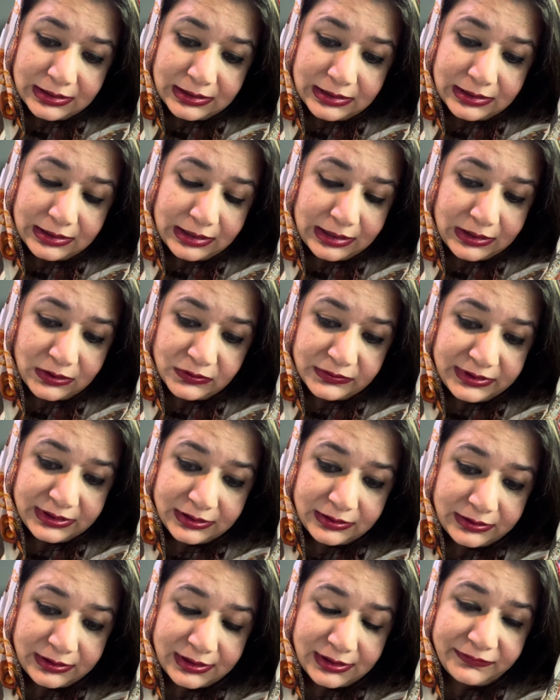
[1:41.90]
How they're
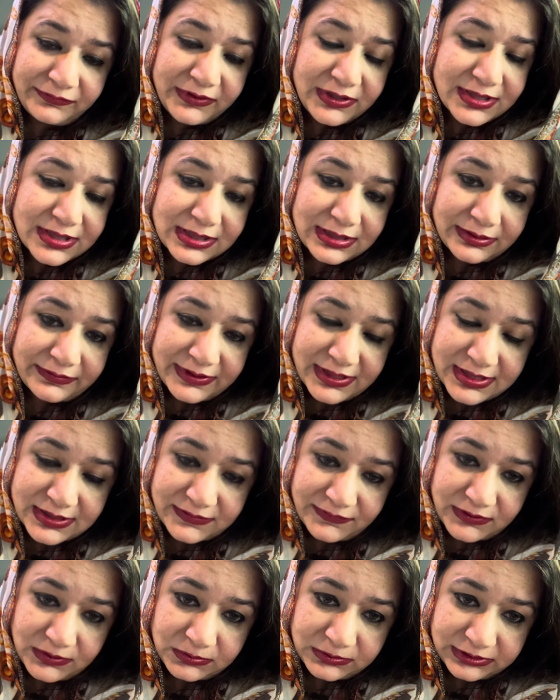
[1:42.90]
going to convince the rest
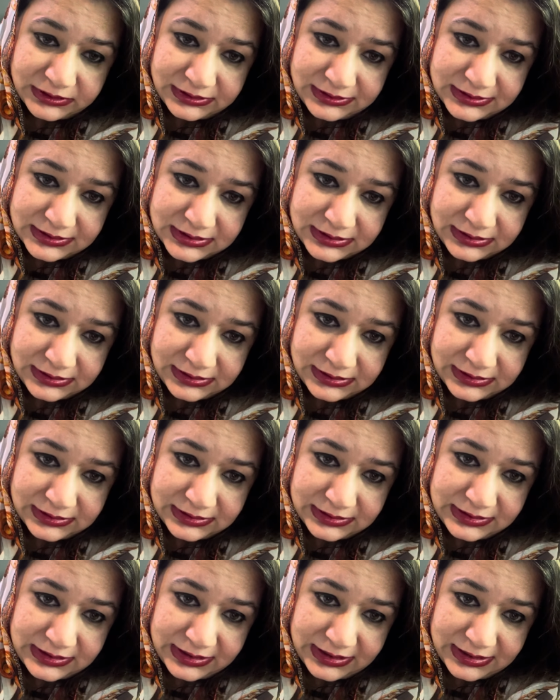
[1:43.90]
of the world
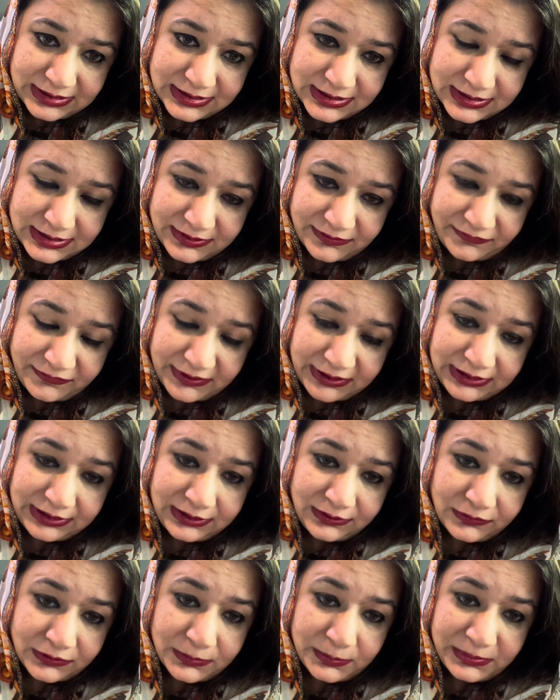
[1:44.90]
that they're finally
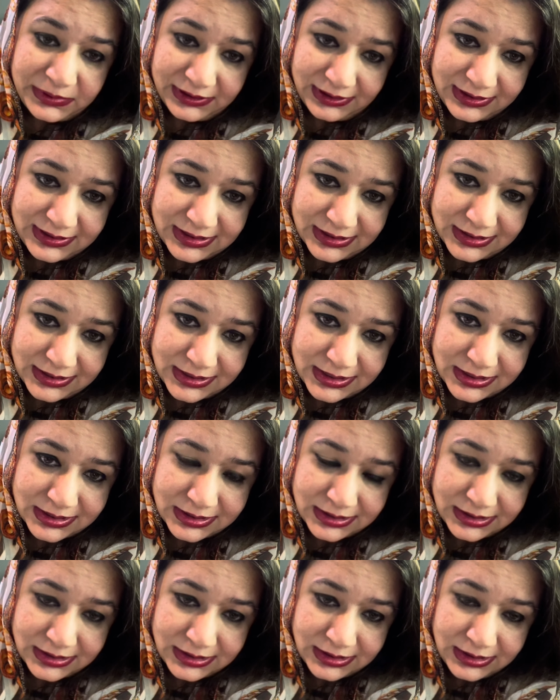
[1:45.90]
going to build it.
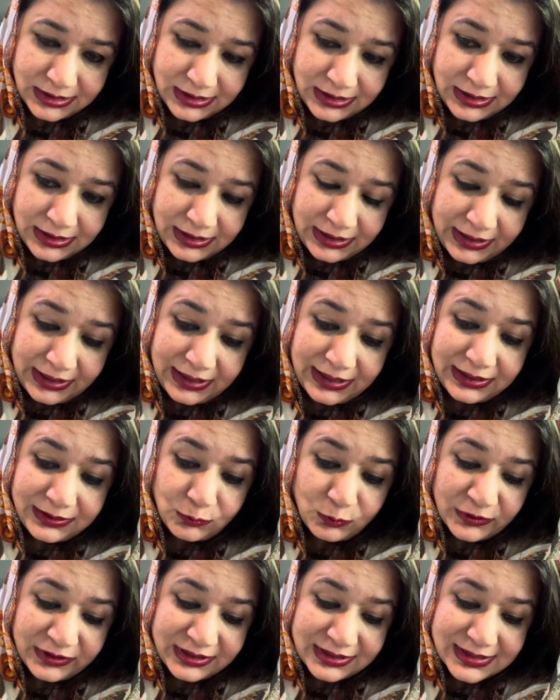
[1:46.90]
And
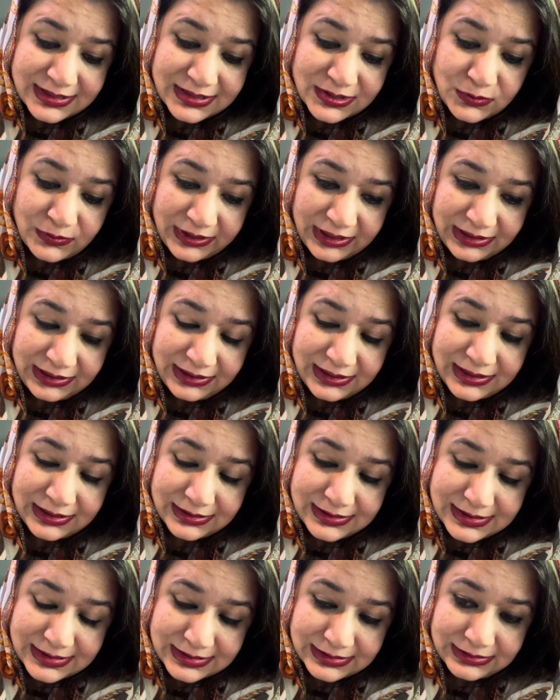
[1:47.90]
what is really
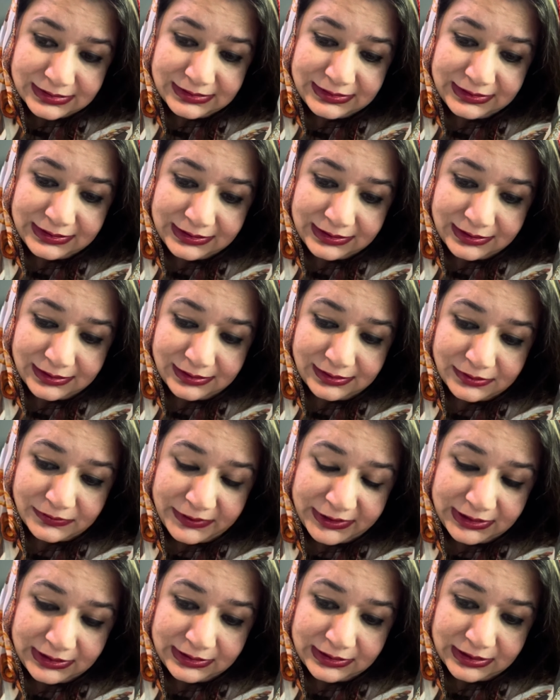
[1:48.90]
concerning
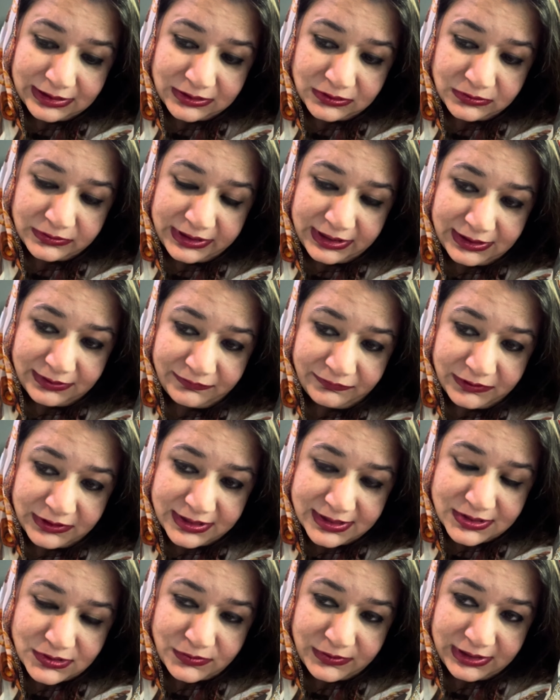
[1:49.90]
right now and what
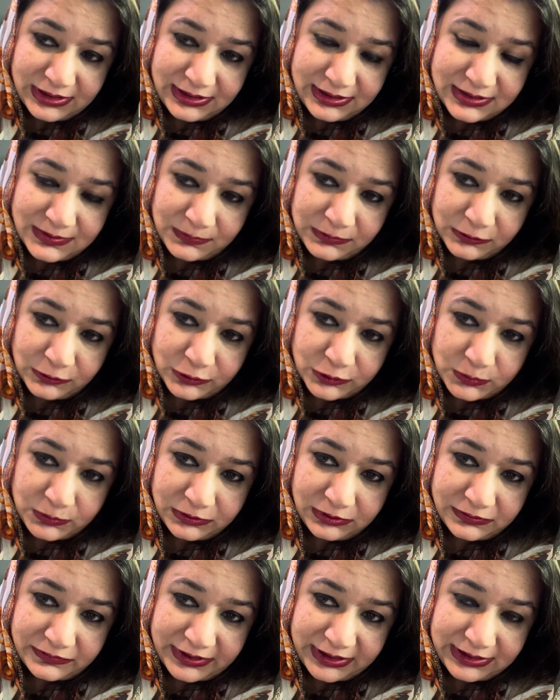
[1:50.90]
is really
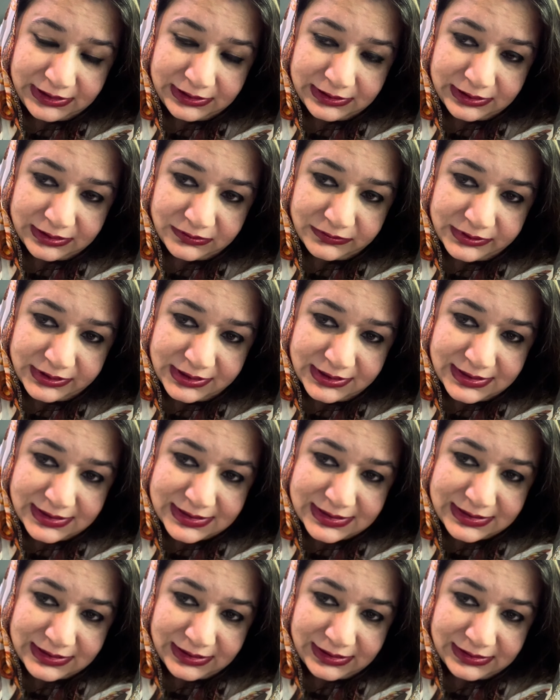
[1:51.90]
deplorable right now
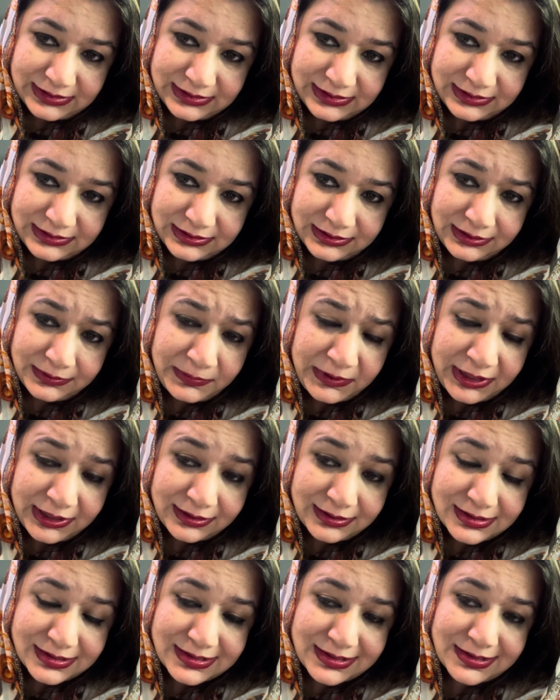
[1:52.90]
is that they didn't make
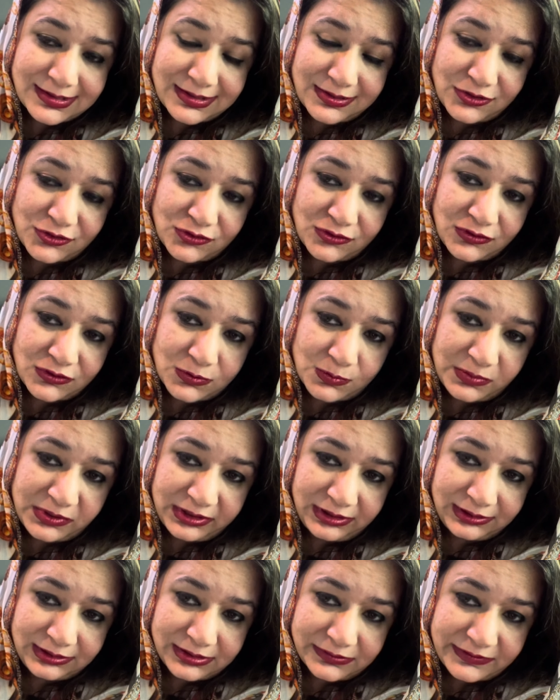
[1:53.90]
this decision to
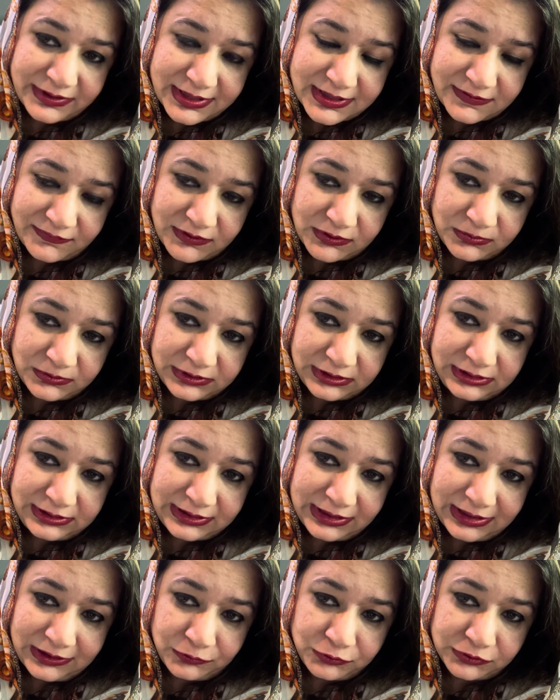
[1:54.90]
build the rest of the world
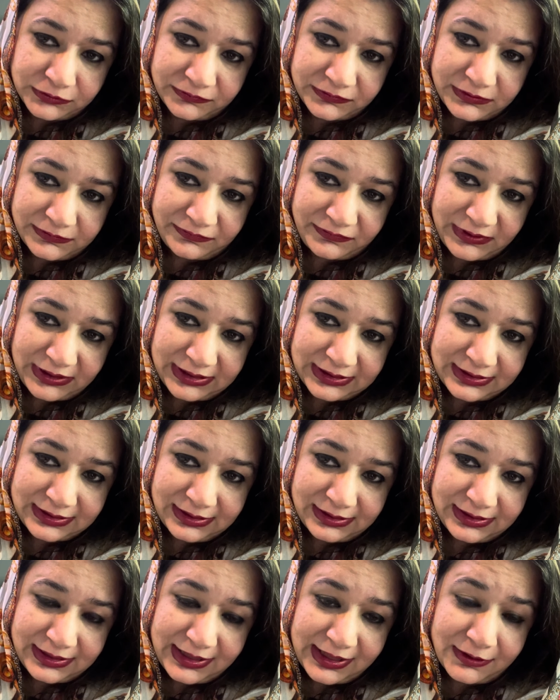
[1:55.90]
out of the fact
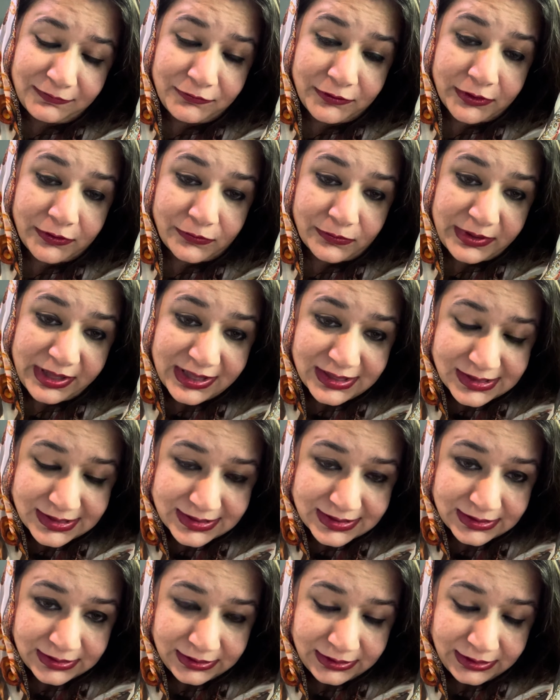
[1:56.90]
that they have regrets